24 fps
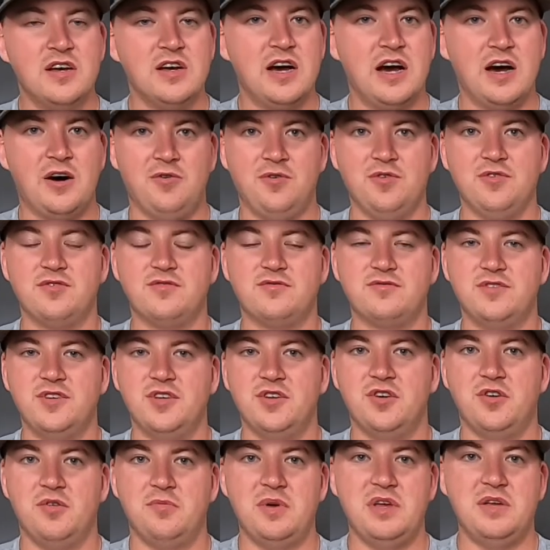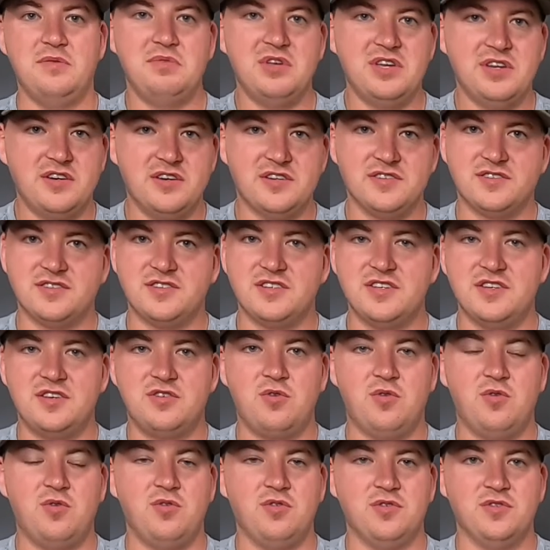I would, maybe a dozen
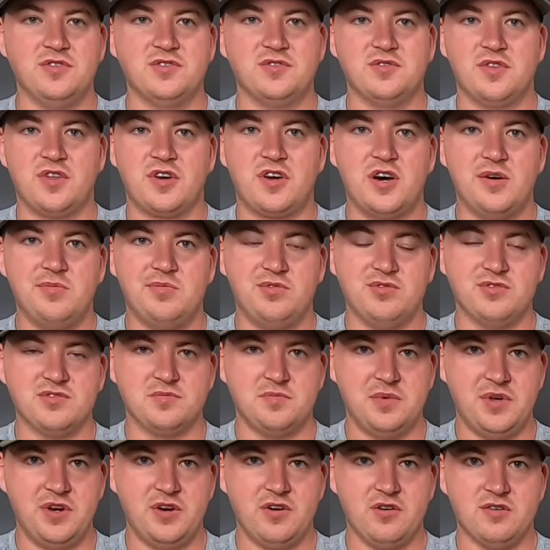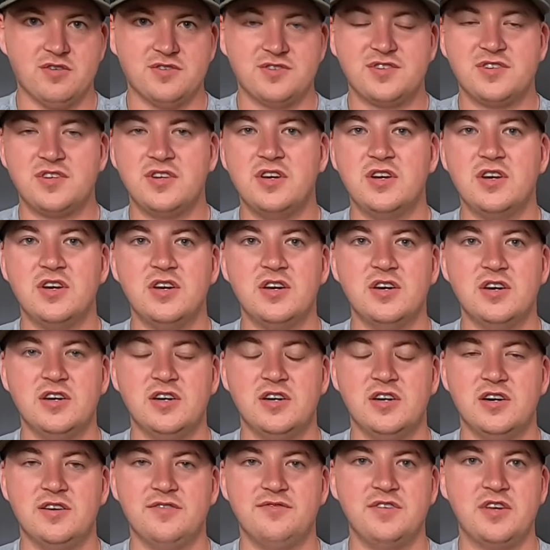decoys with a couple spinners.
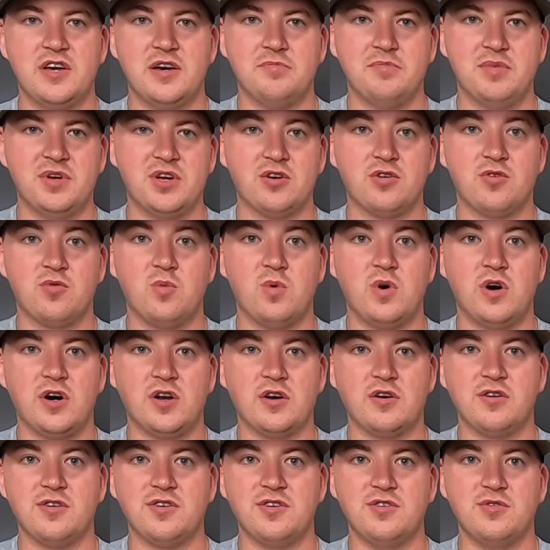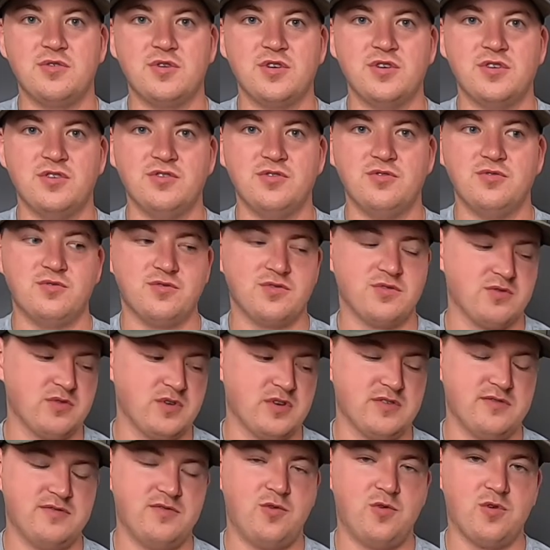If you got bigger water, you can do 3
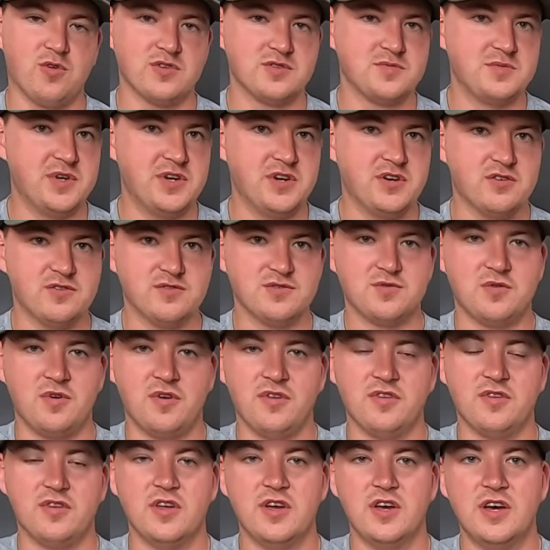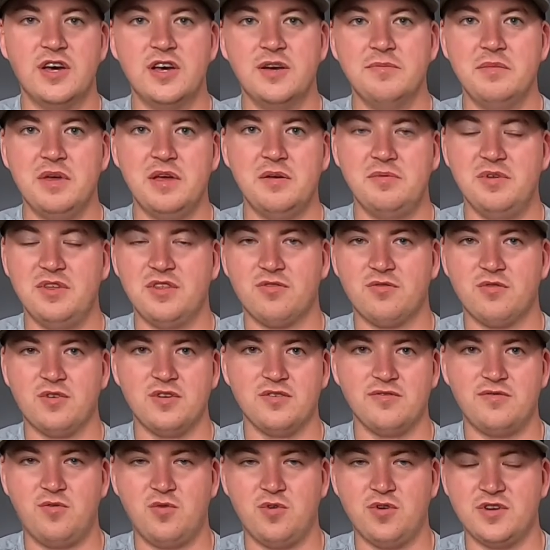or 4 spinners with maybe 3
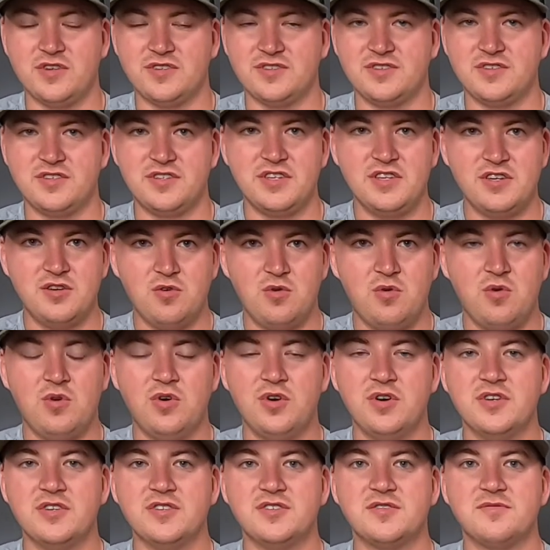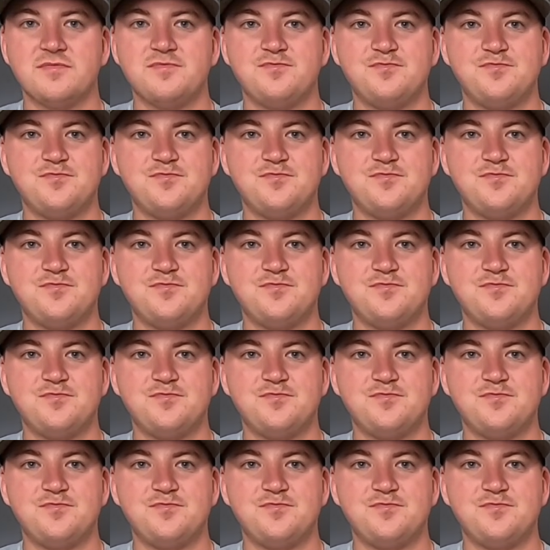or 4 dozen decoys.